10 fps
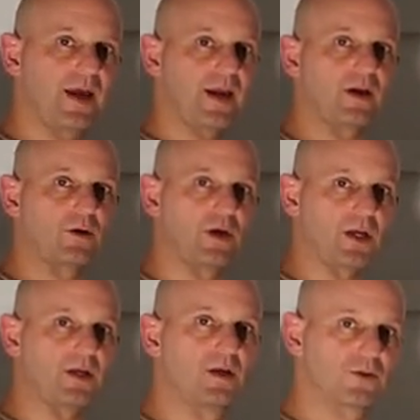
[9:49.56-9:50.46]

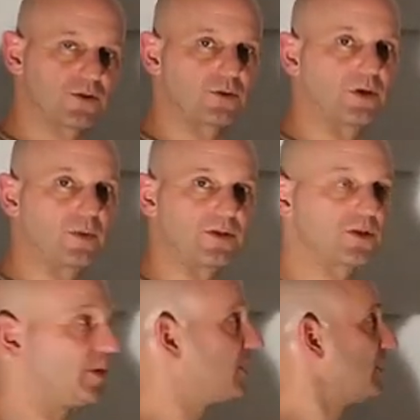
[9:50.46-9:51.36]
anchoring screw
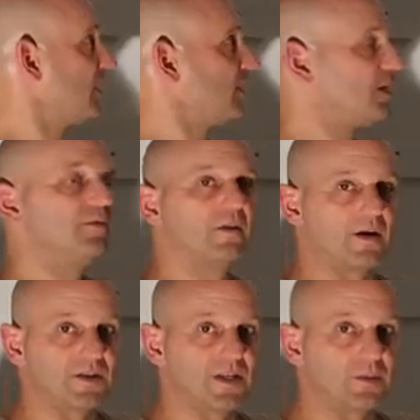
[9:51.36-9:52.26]
into it,
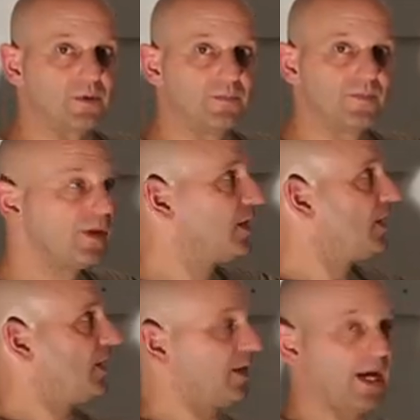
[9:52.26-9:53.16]
very stable.
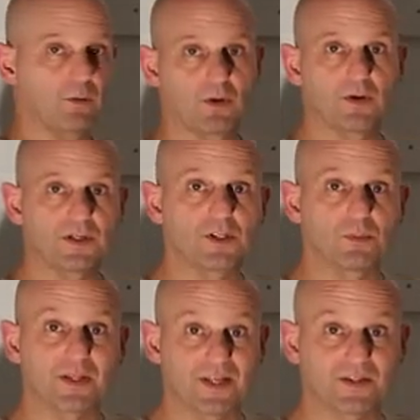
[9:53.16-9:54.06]
Now we're going to
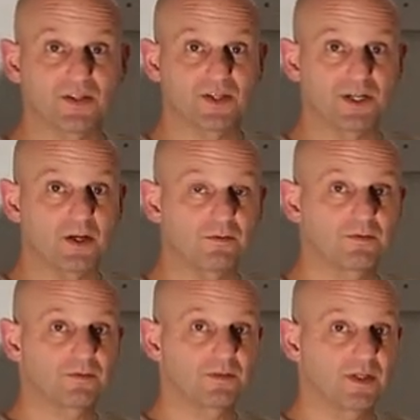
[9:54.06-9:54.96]
place the
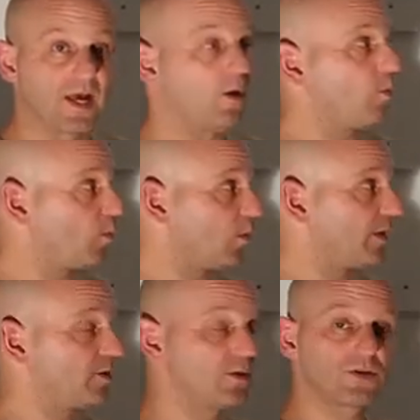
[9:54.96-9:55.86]
shelf. Now
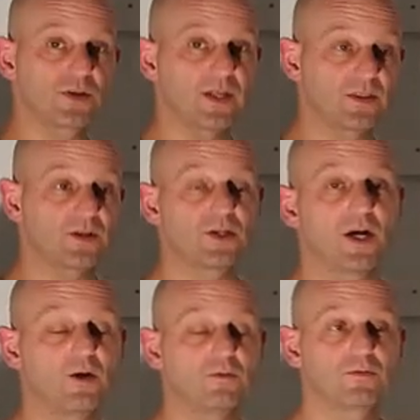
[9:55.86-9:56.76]
when you set the
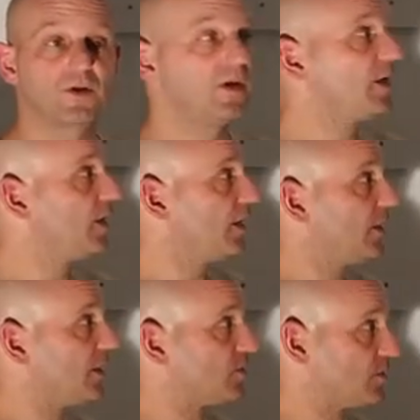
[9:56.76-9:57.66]
shelf,
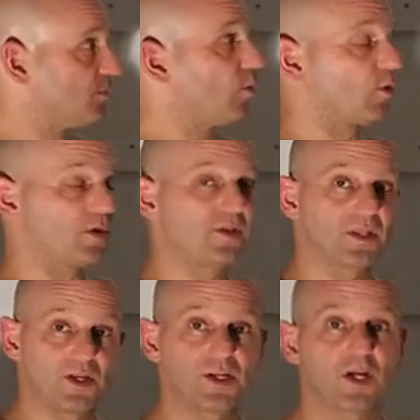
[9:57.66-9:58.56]
it's important
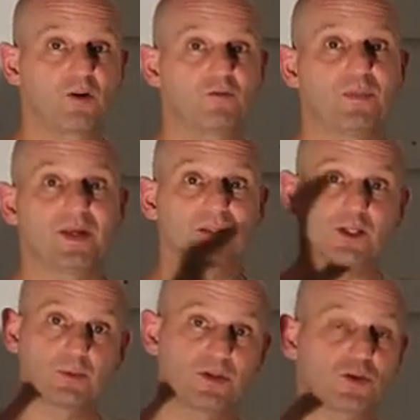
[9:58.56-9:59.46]
that the shelf be a
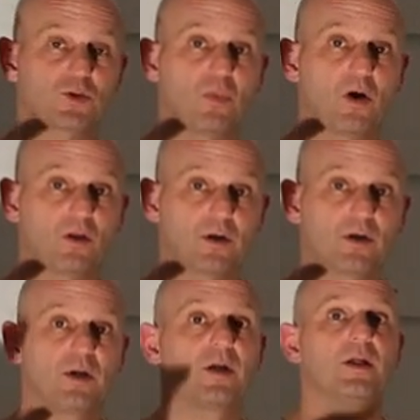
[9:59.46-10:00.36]
little bit
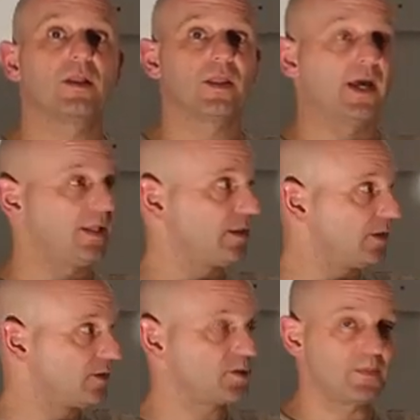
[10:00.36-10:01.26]
smaller than
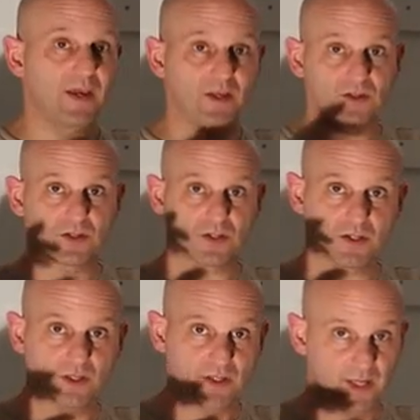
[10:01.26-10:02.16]
the space
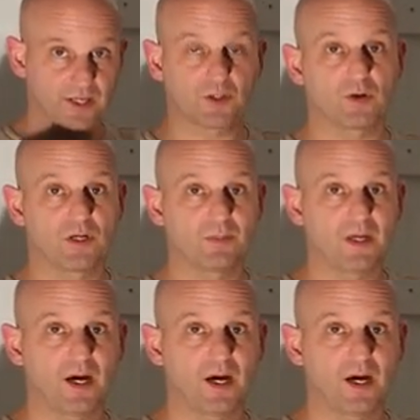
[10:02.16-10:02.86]
that it's going to be